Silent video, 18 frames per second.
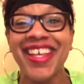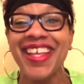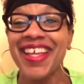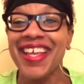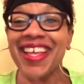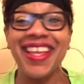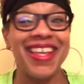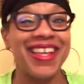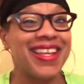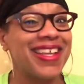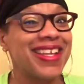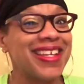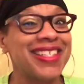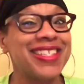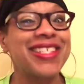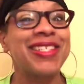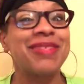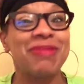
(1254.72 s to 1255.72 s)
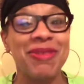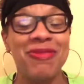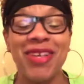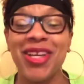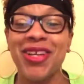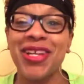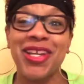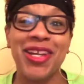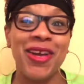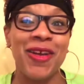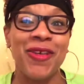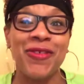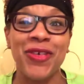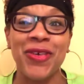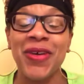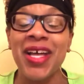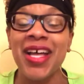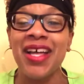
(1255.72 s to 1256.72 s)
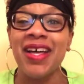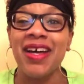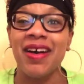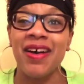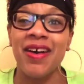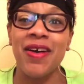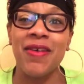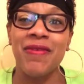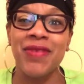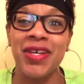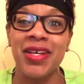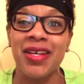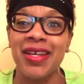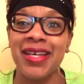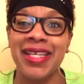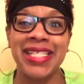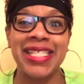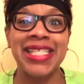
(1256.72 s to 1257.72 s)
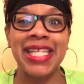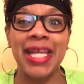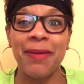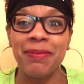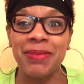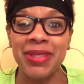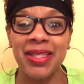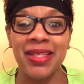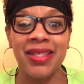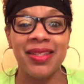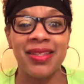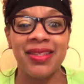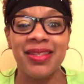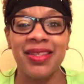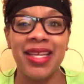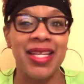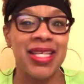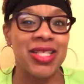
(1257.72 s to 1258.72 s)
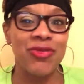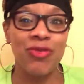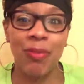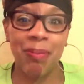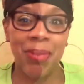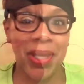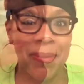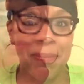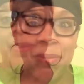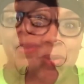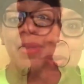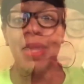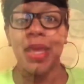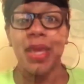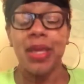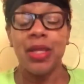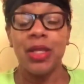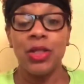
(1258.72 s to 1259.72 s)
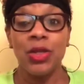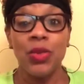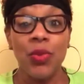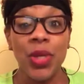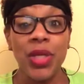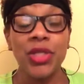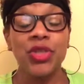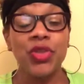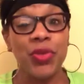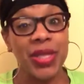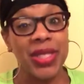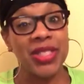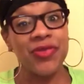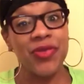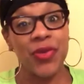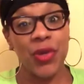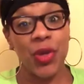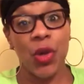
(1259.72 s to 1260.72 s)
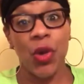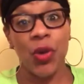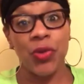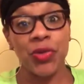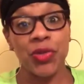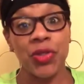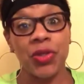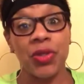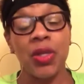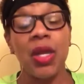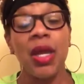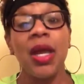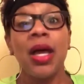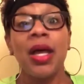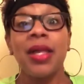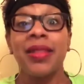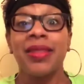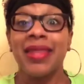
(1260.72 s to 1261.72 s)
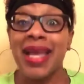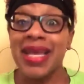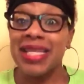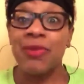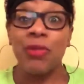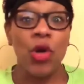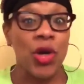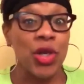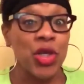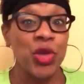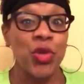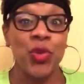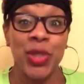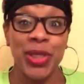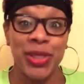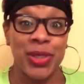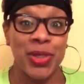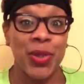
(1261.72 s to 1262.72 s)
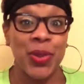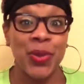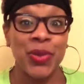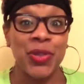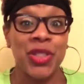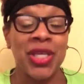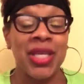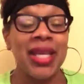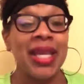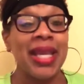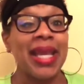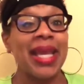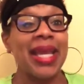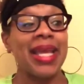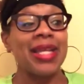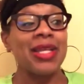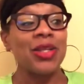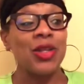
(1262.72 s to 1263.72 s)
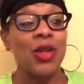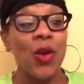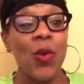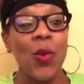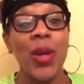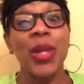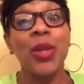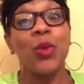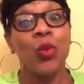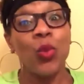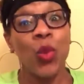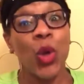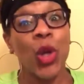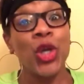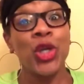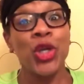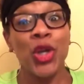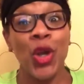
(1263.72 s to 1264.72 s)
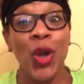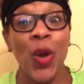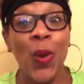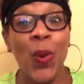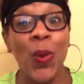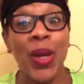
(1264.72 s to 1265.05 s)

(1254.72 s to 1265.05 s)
And just be very careful of accepting things from people. You want to dress for the culture. That's part of your research in knowing where you're going.